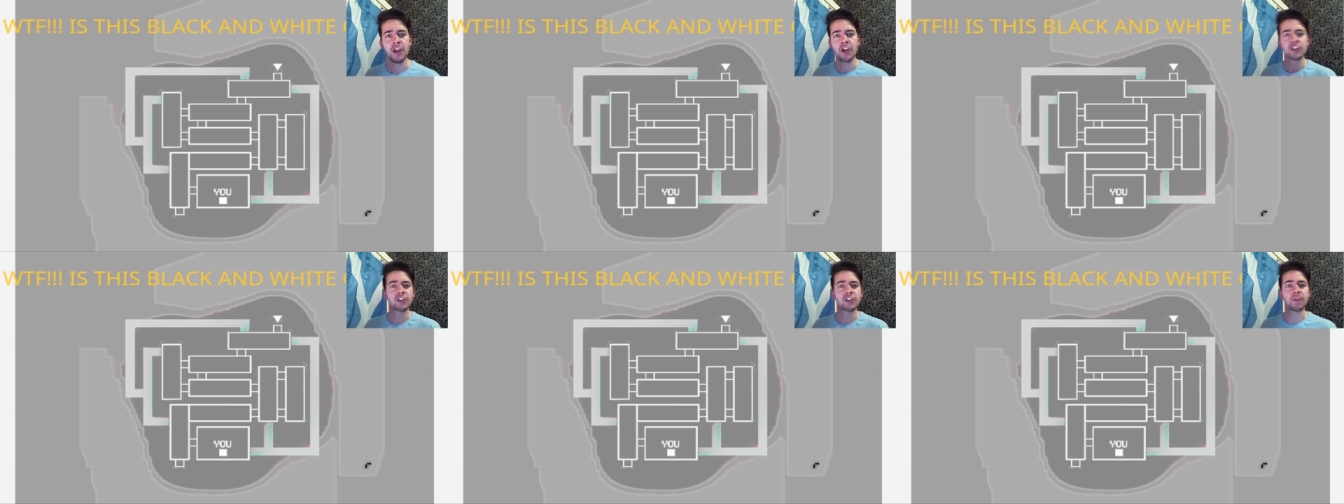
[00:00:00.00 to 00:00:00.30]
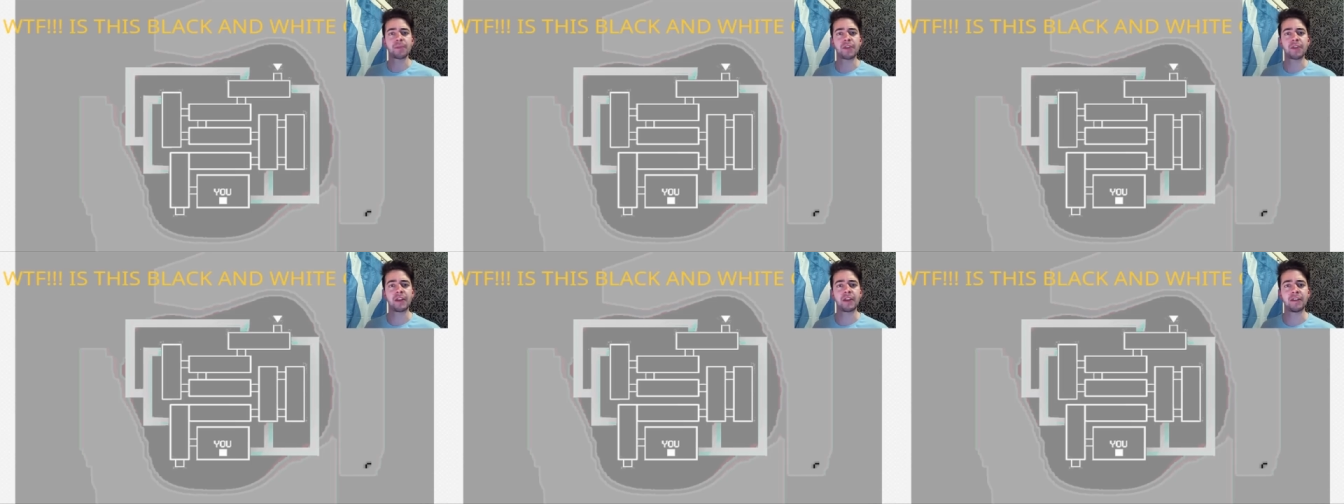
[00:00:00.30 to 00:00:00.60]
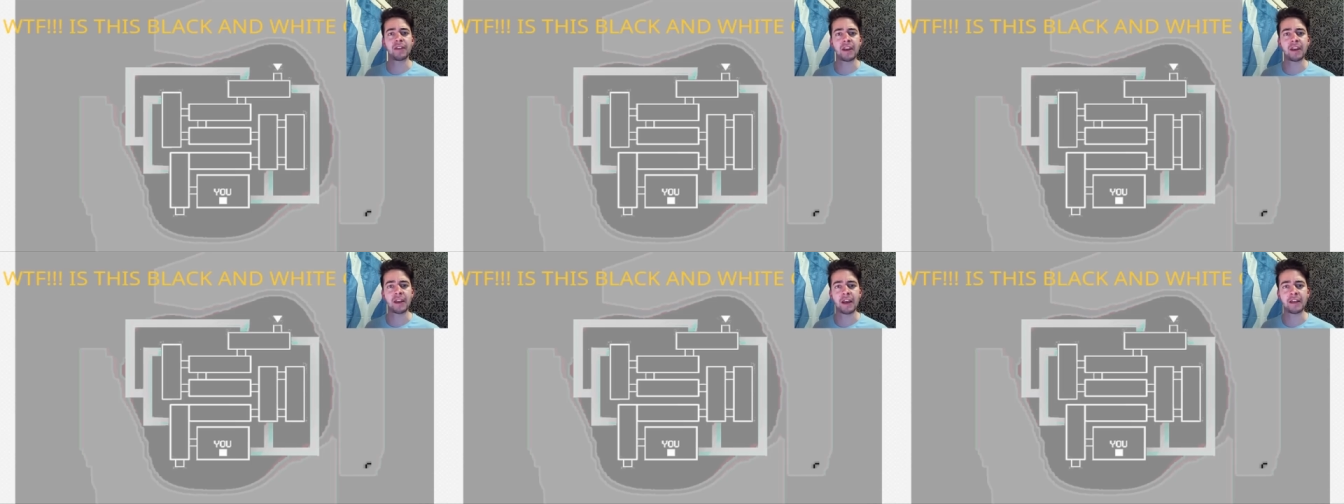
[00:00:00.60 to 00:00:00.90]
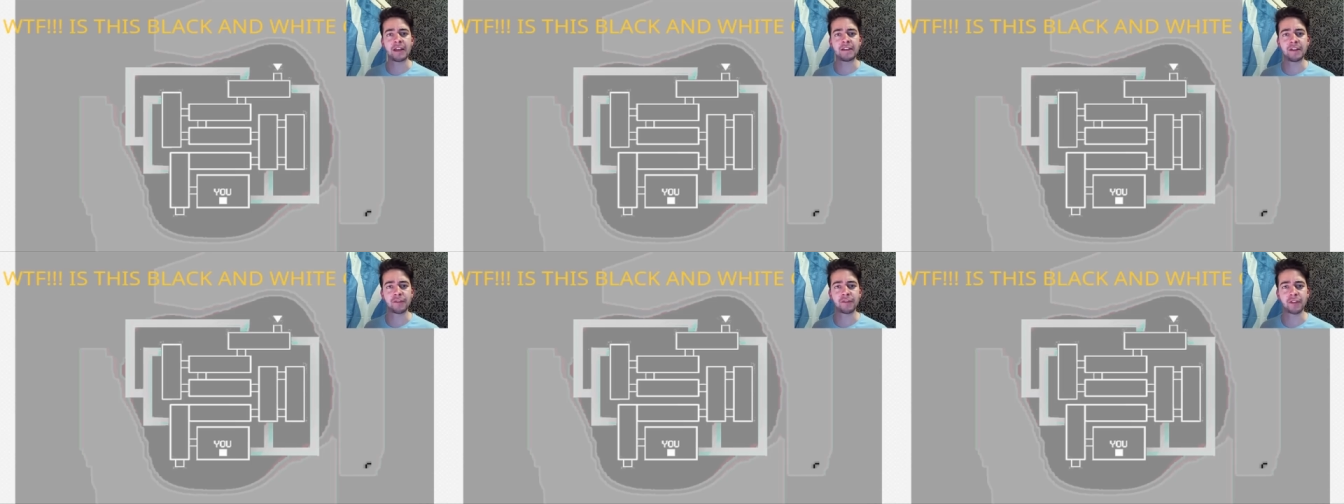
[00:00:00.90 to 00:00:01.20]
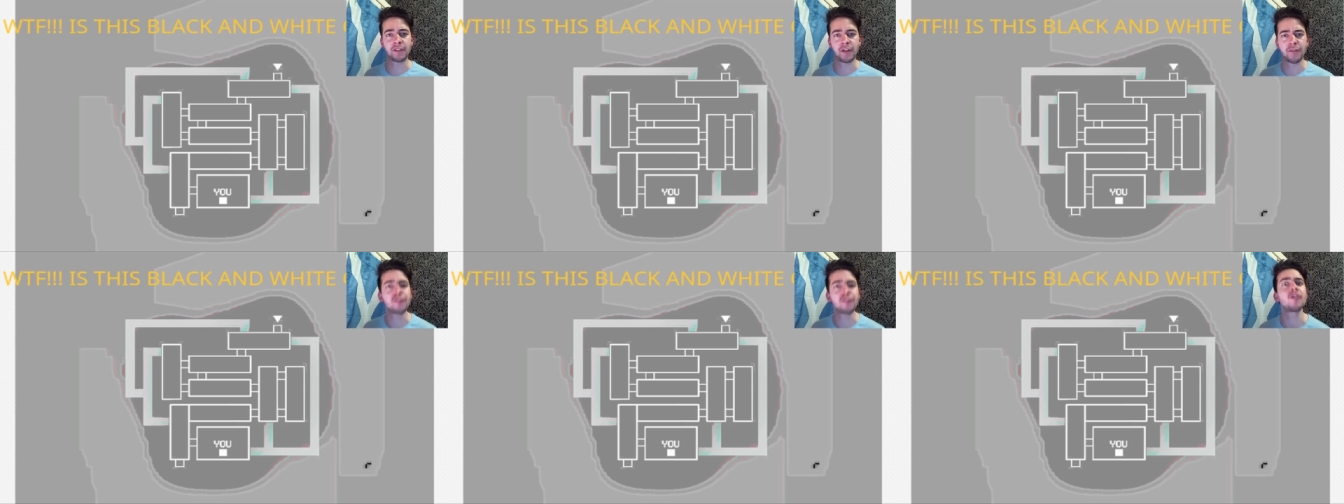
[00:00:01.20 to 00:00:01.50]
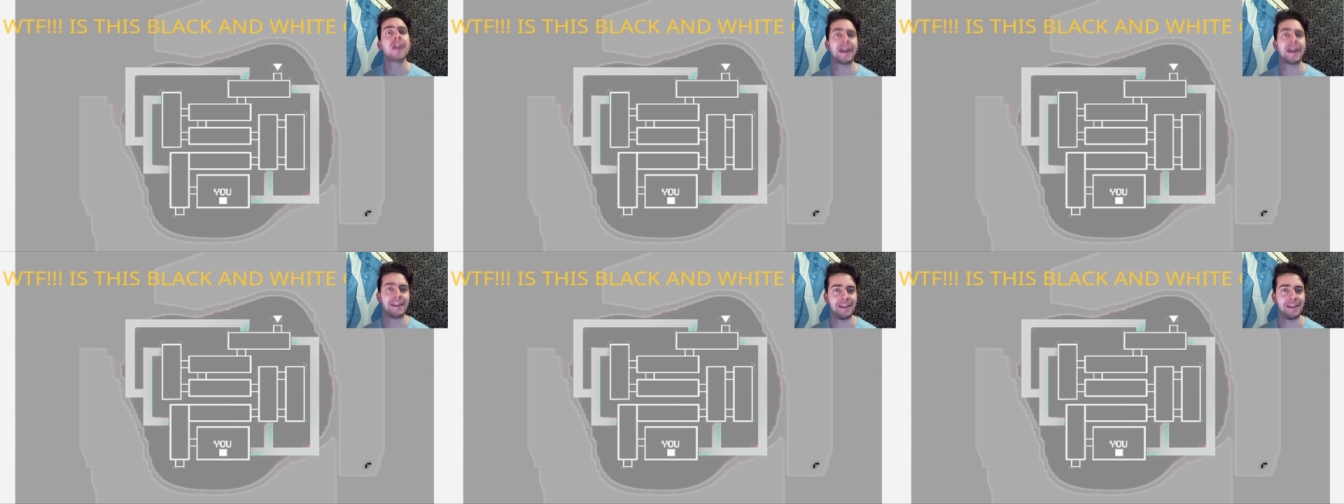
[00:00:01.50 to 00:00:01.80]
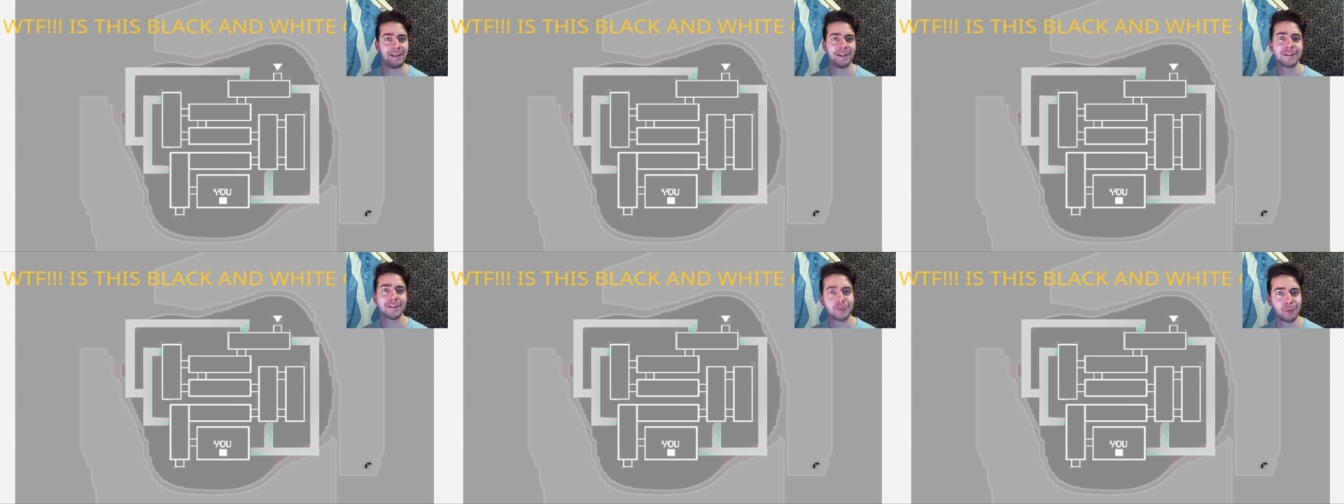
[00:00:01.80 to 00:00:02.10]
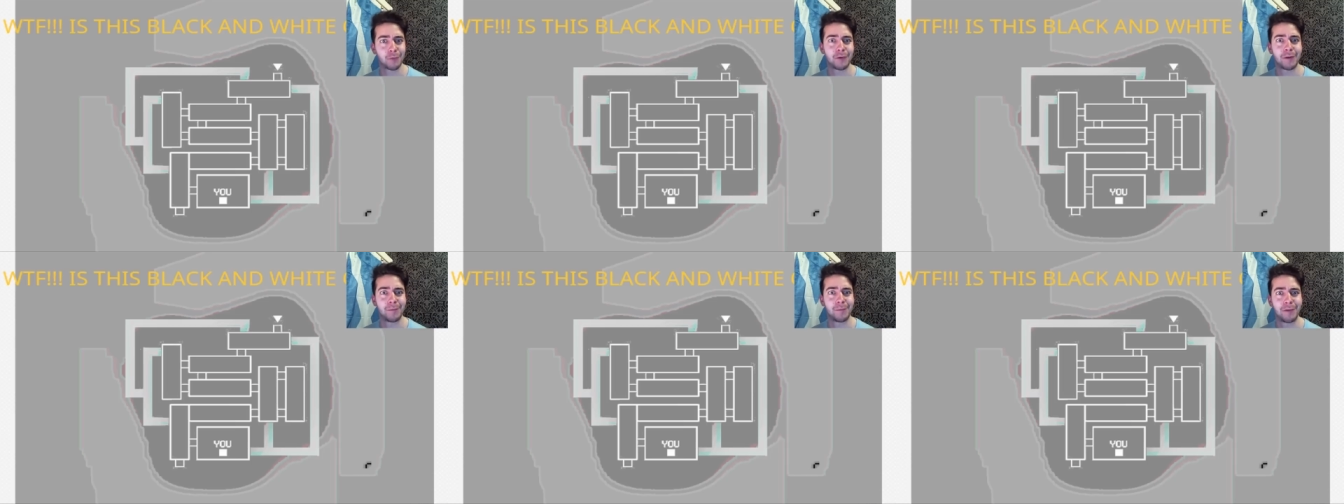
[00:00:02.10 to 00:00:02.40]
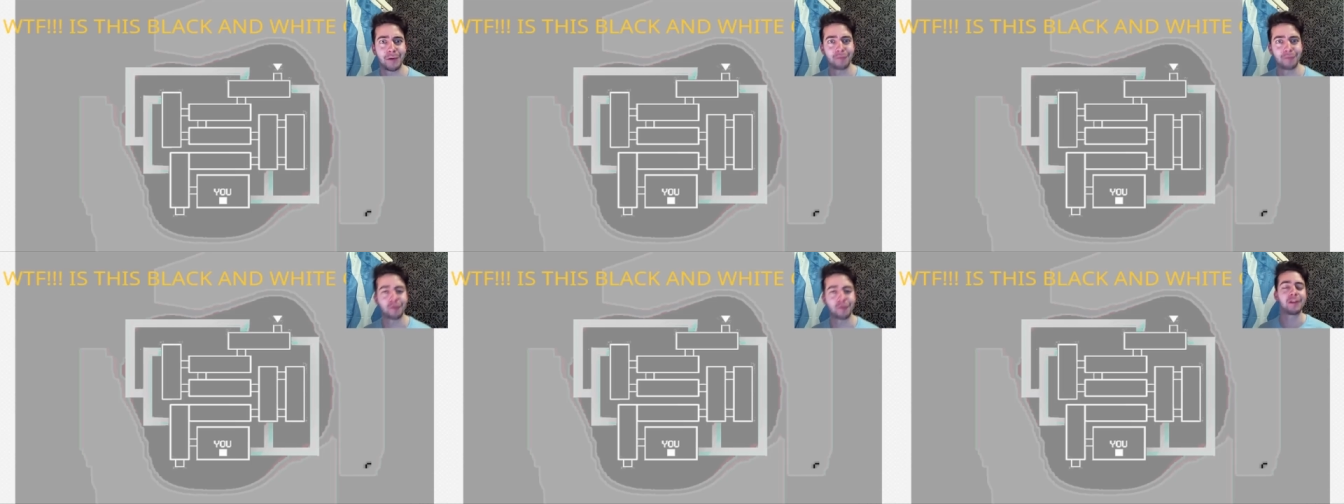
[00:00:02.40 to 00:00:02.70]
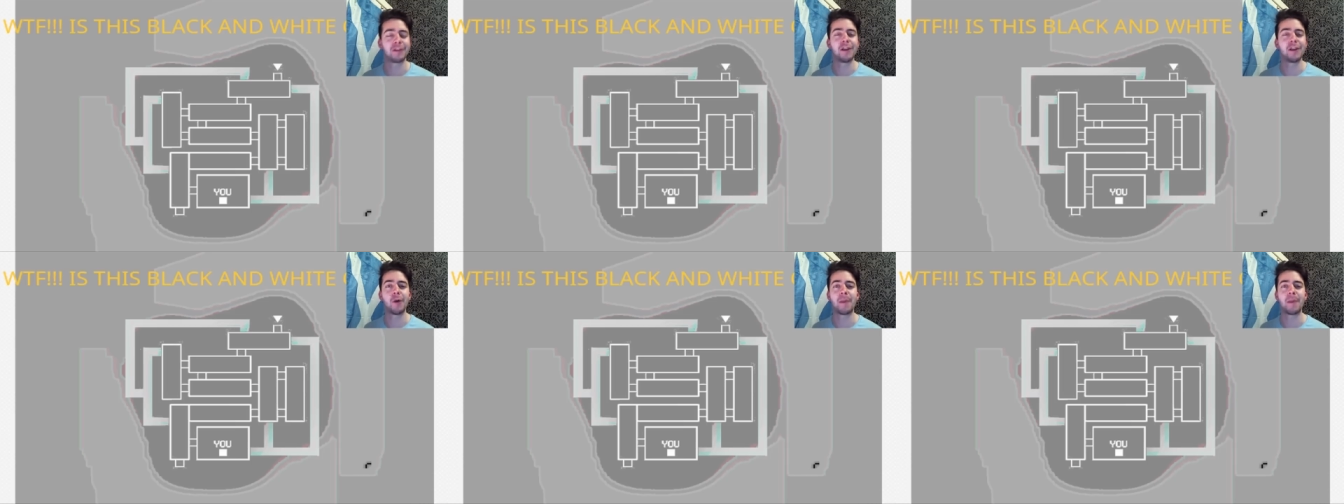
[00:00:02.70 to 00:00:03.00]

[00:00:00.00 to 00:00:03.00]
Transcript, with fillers: something uh, different. Variety, that's the word I'm looking for. A little